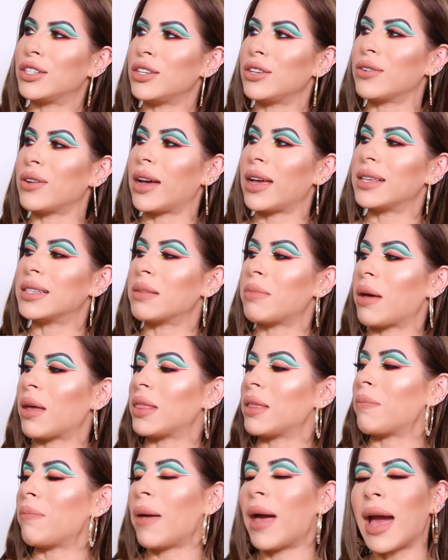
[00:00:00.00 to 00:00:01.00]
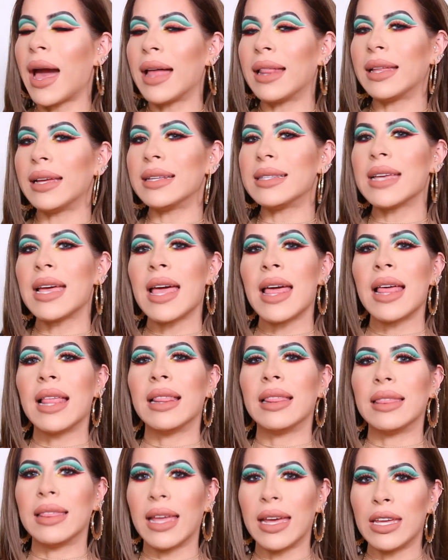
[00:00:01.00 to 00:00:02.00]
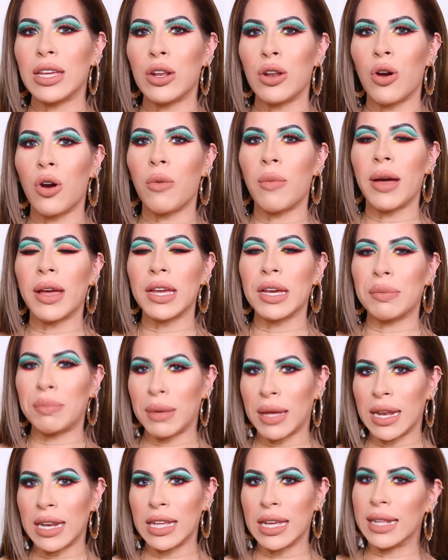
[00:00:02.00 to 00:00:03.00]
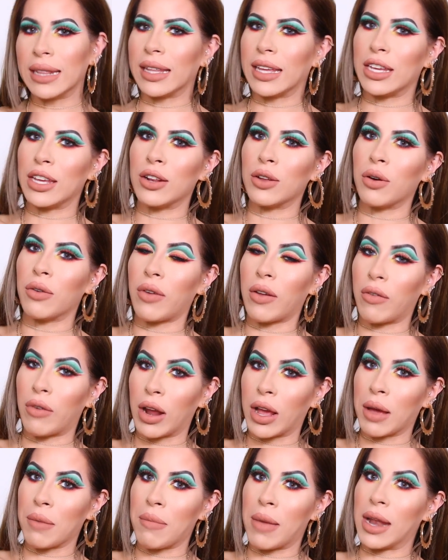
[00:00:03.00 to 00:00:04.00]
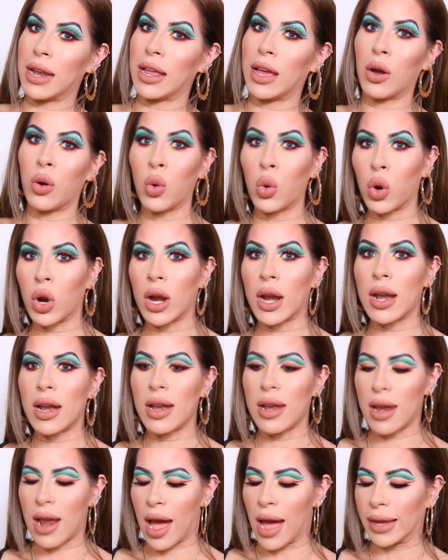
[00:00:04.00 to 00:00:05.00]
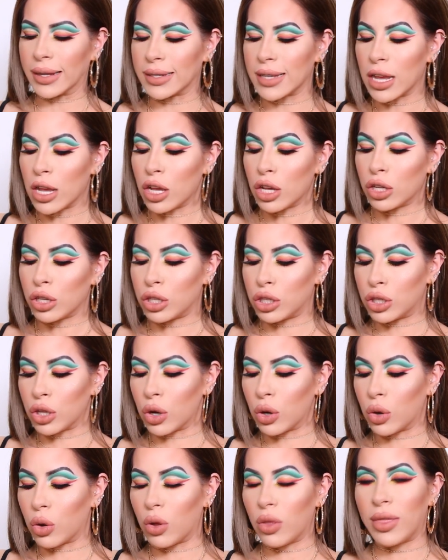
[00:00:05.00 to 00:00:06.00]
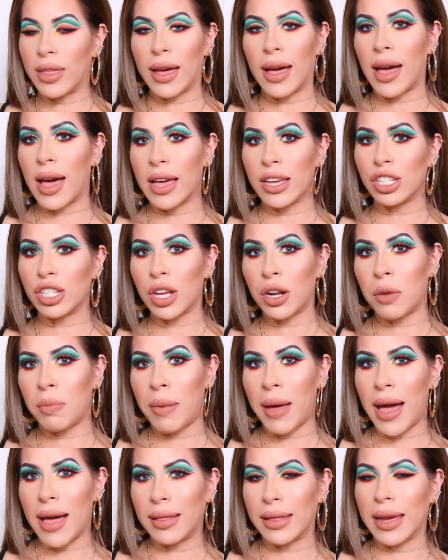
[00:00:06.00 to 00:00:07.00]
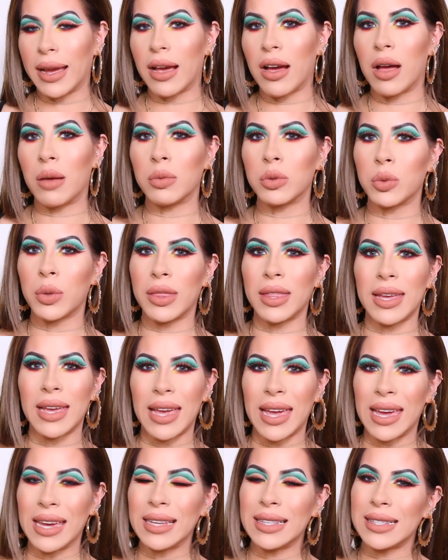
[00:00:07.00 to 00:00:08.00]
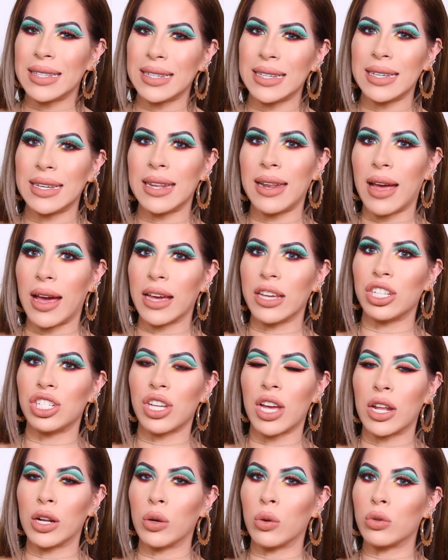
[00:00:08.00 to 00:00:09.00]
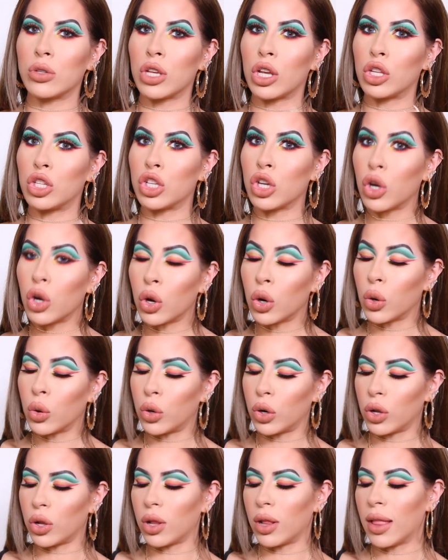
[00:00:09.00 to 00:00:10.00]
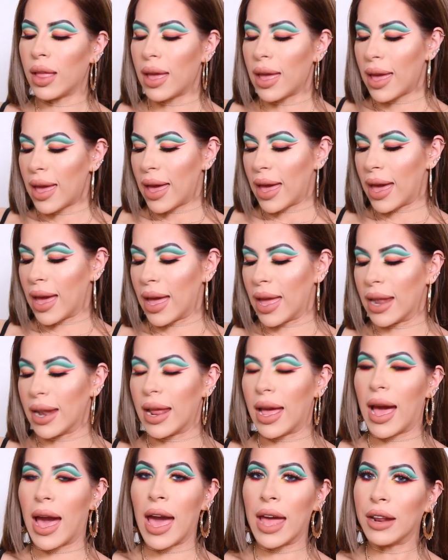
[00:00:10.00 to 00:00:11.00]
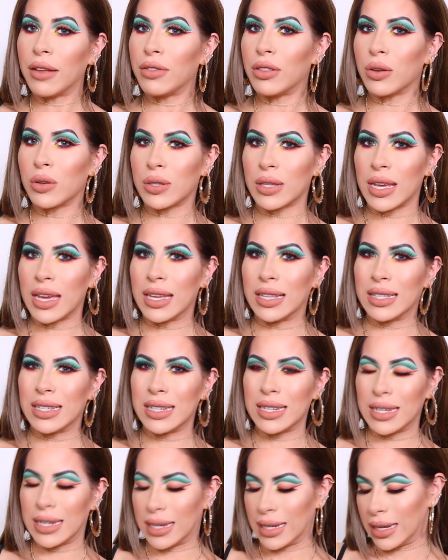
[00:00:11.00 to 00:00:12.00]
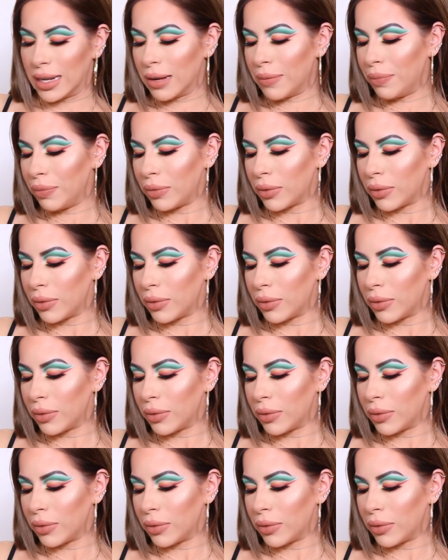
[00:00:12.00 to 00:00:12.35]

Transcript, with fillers: to you guys about the palette, let you know my opinion, let you know if I recommend it or not. So the eyeshadow palette comes with eighteen eyeshadows total, and out of those eighteen,